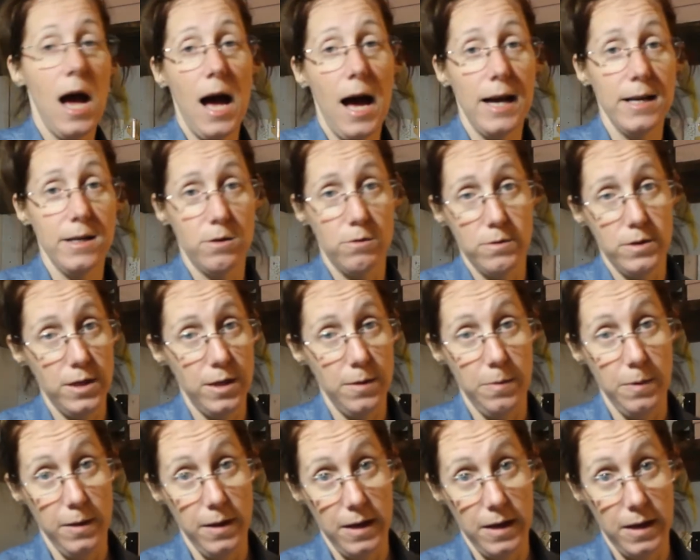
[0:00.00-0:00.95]
I don't
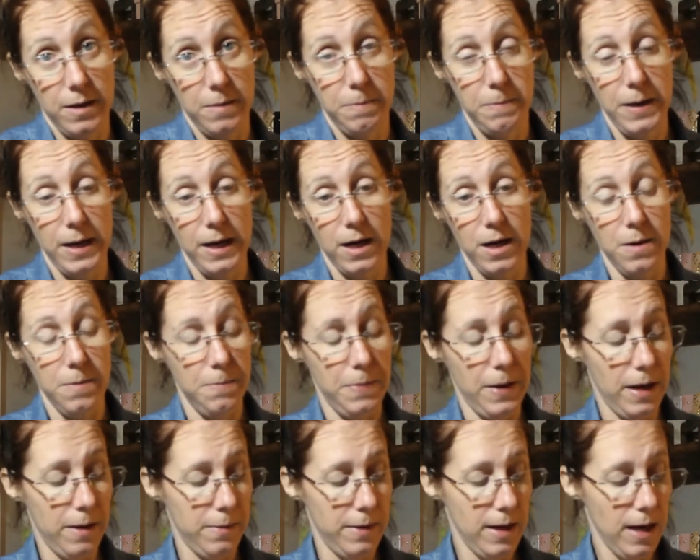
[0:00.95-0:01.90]
typically pick up
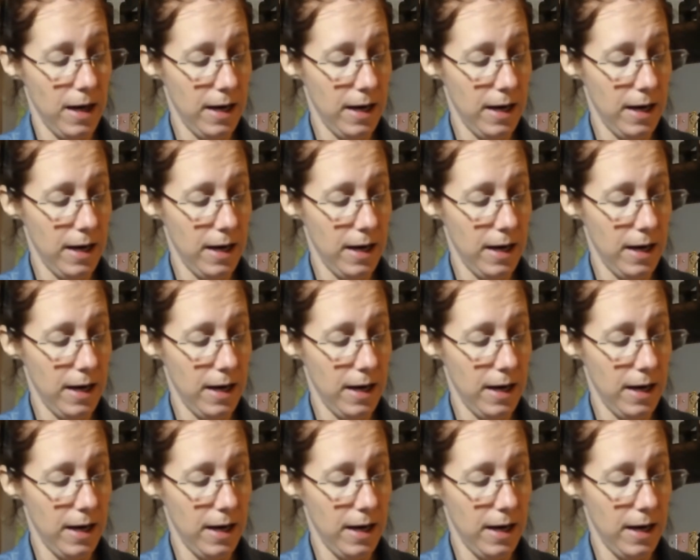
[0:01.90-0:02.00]
baby